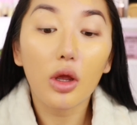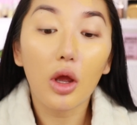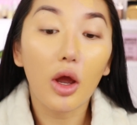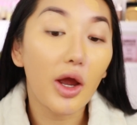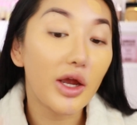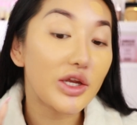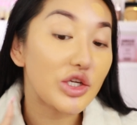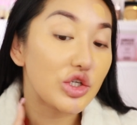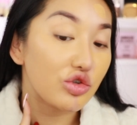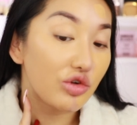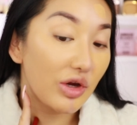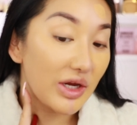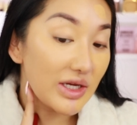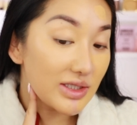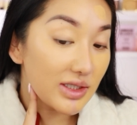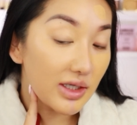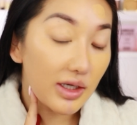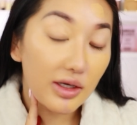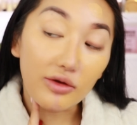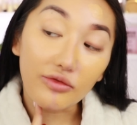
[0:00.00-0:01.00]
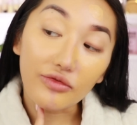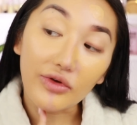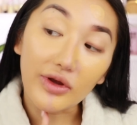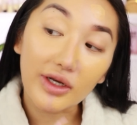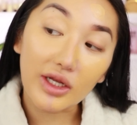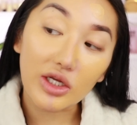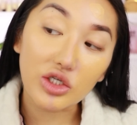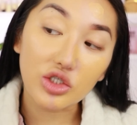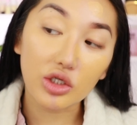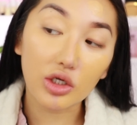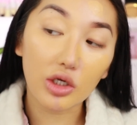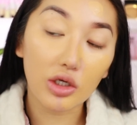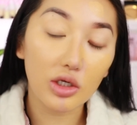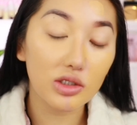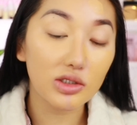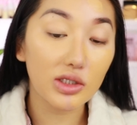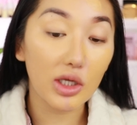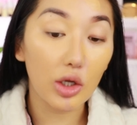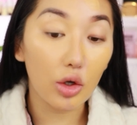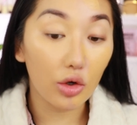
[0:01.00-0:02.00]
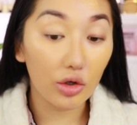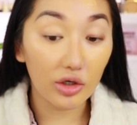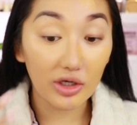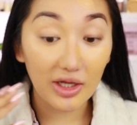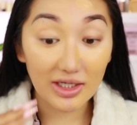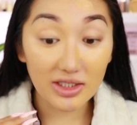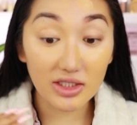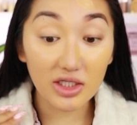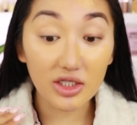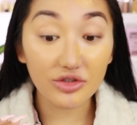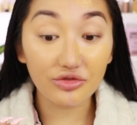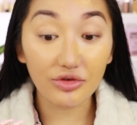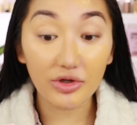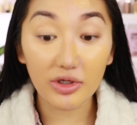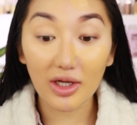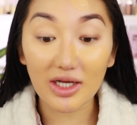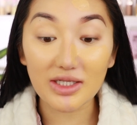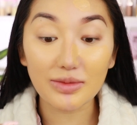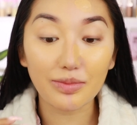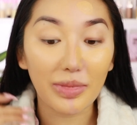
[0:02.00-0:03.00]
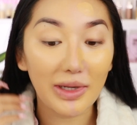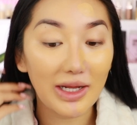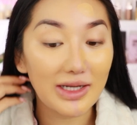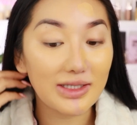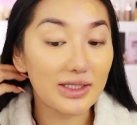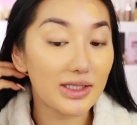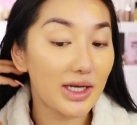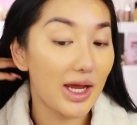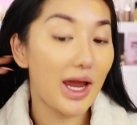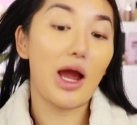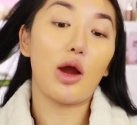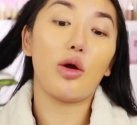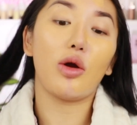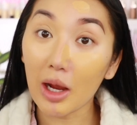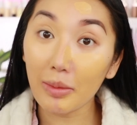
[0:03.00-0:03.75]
hydrating foundation looks like on. It actually looks really nice blended out.